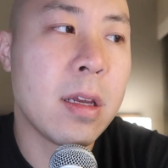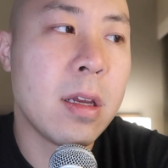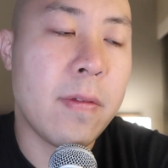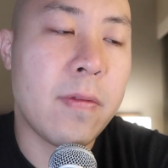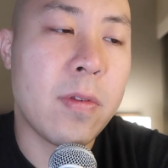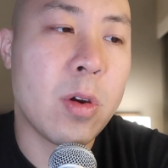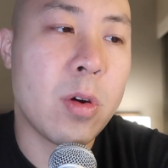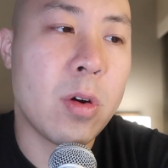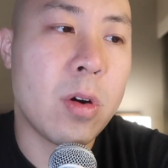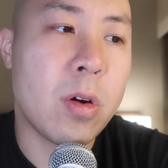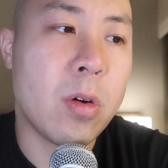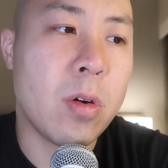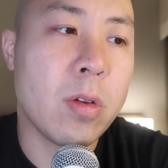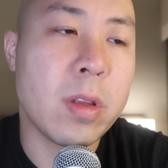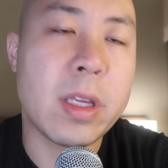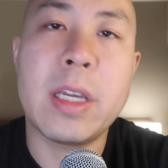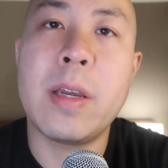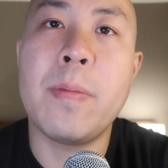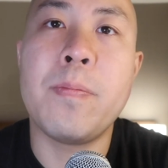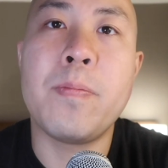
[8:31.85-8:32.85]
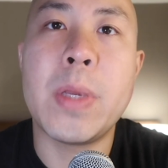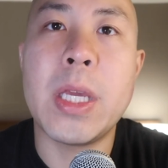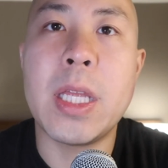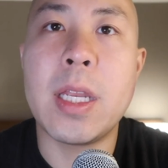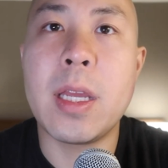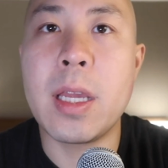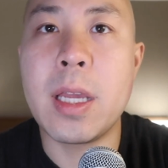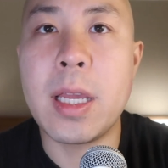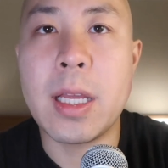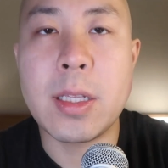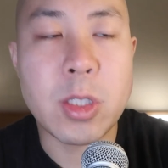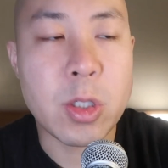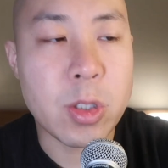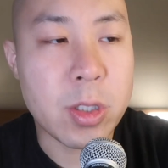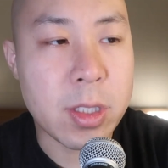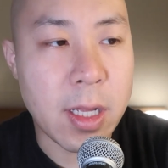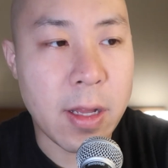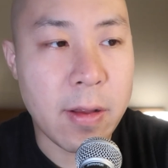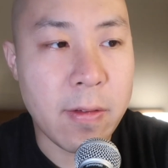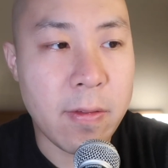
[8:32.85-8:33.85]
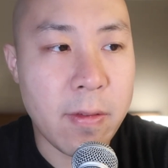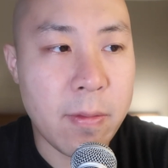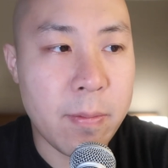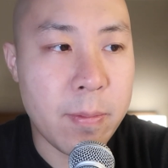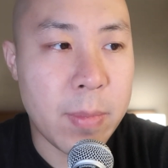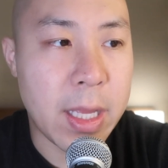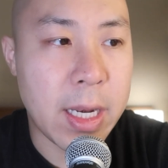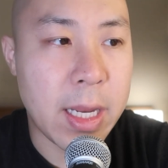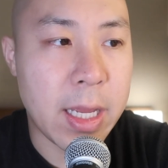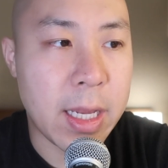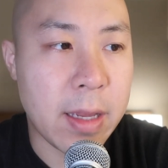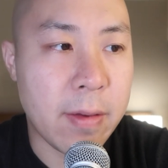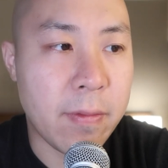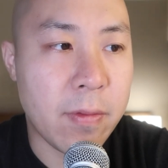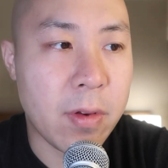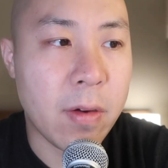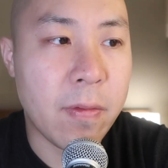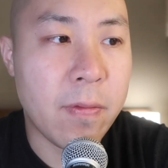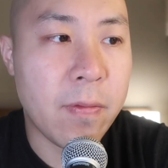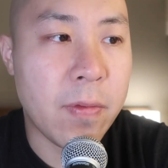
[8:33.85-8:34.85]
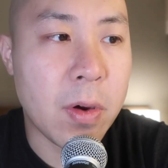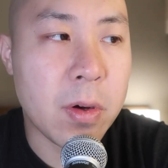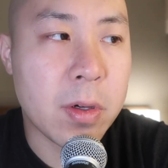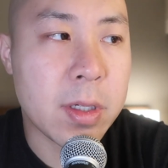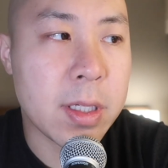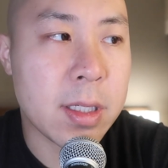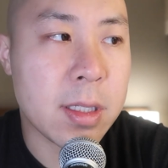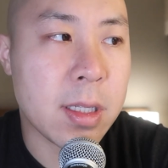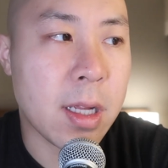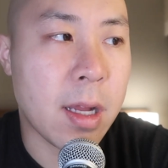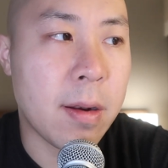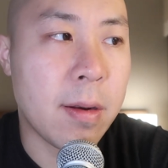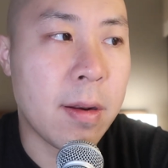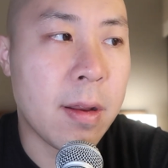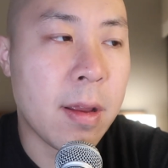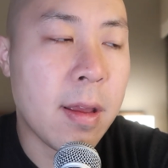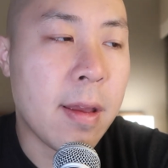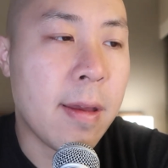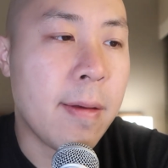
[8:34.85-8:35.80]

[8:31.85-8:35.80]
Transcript: if you're only competing against yourself meaning if you're focused on